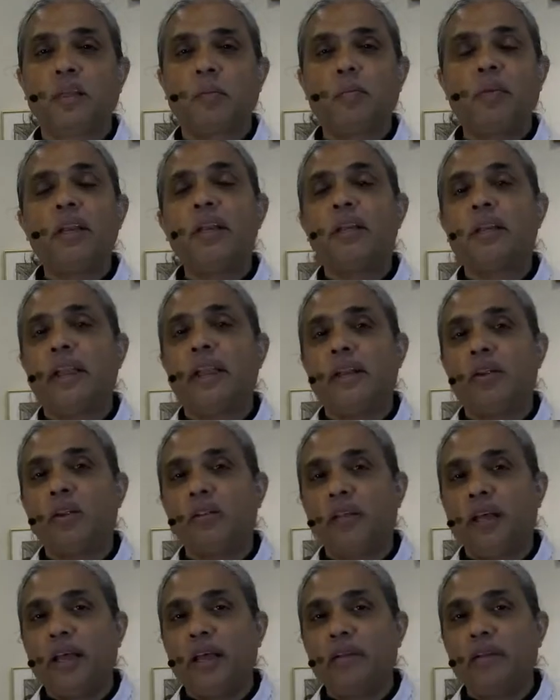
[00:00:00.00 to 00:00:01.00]
Meditate
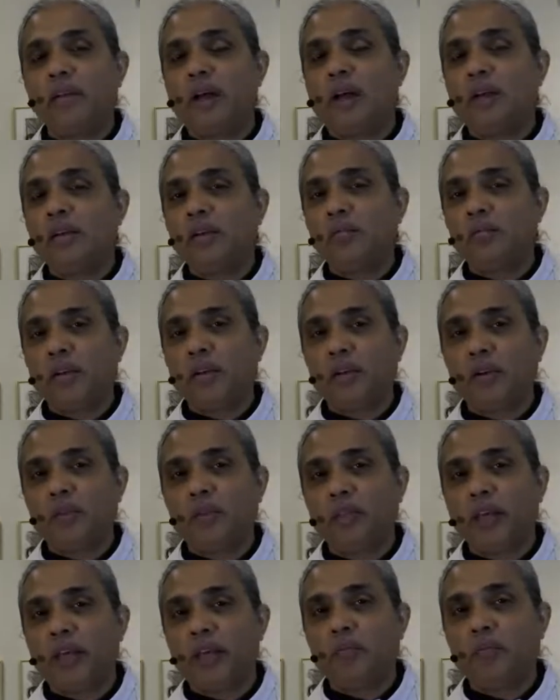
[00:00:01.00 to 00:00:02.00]
on that, contemplate
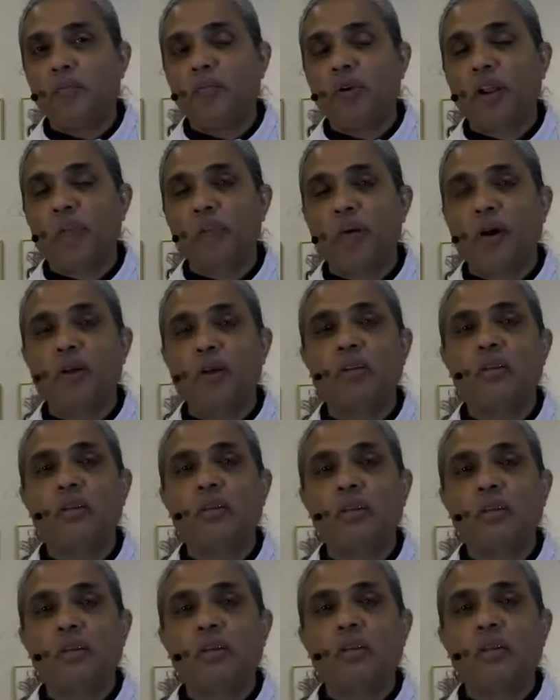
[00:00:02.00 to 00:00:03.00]
on that, pray about
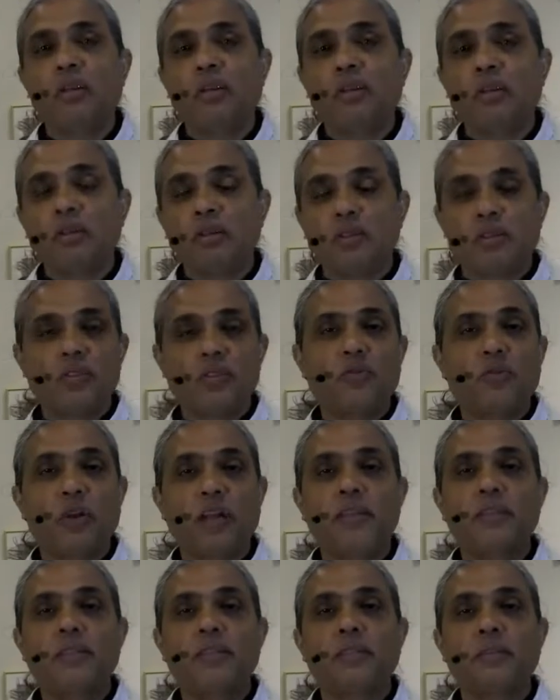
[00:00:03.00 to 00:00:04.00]
this
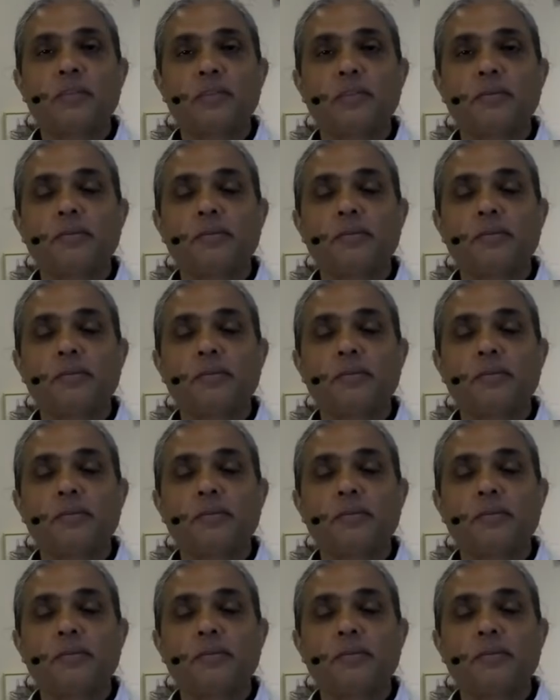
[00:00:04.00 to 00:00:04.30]
phrase.